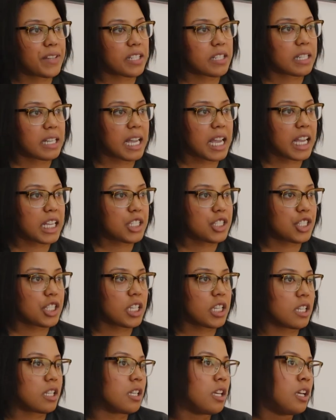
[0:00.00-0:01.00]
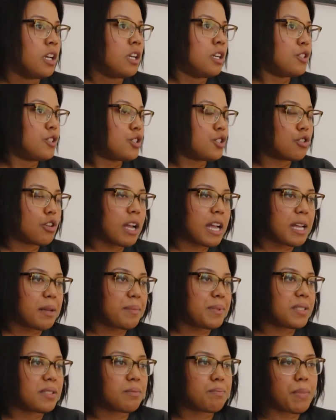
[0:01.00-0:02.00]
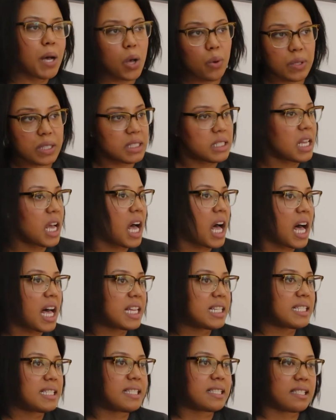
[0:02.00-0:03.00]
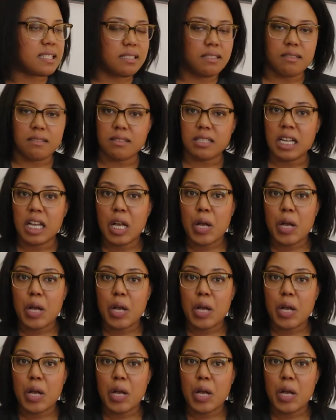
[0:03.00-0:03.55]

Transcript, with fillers: variegation, stripes, polka dots, and